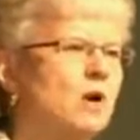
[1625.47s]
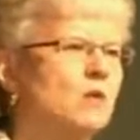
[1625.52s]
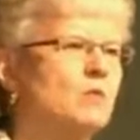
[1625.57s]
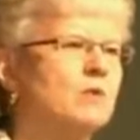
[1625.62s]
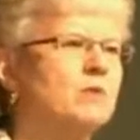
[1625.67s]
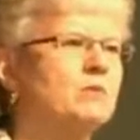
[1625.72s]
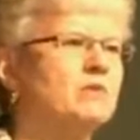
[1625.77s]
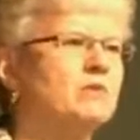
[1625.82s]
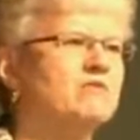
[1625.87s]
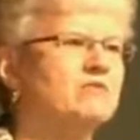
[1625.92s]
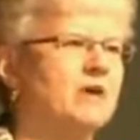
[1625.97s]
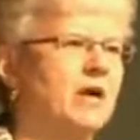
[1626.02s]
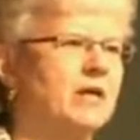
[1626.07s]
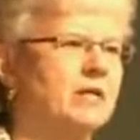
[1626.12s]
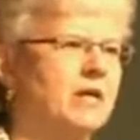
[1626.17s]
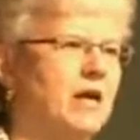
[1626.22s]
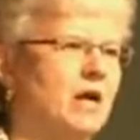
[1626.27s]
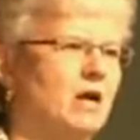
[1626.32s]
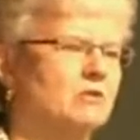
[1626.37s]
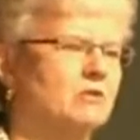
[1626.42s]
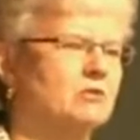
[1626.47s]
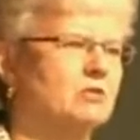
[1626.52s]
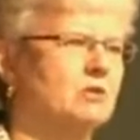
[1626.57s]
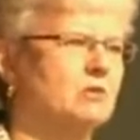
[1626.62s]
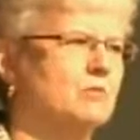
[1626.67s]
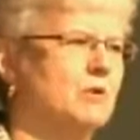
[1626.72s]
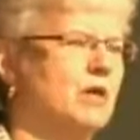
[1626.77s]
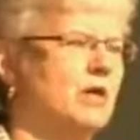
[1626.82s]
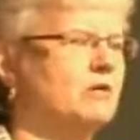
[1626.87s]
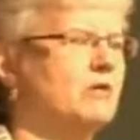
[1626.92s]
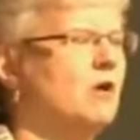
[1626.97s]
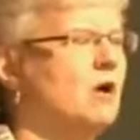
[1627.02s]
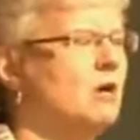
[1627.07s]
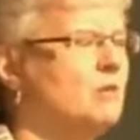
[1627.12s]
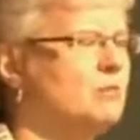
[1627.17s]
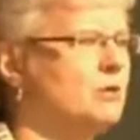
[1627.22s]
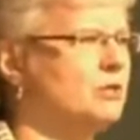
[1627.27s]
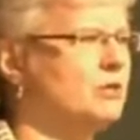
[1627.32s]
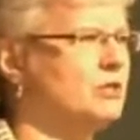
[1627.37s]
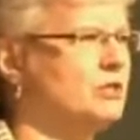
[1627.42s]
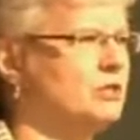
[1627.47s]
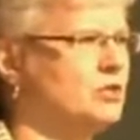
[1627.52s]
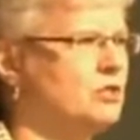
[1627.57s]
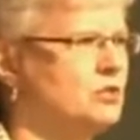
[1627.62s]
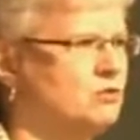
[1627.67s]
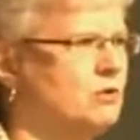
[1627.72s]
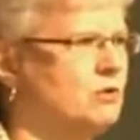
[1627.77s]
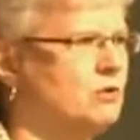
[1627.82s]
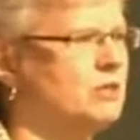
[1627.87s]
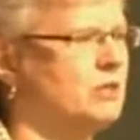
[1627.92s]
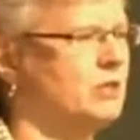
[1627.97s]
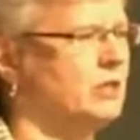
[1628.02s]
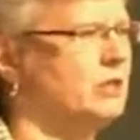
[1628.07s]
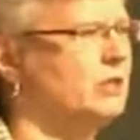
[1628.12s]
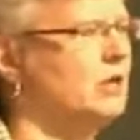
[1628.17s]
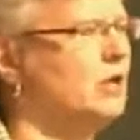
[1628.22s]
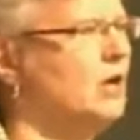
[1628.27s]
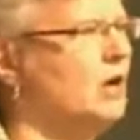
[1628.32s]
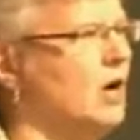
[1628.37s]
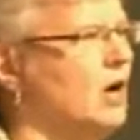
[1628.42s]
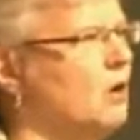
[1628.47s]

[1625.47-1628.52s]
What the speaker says: we would find out. So Mount Auburn constructed a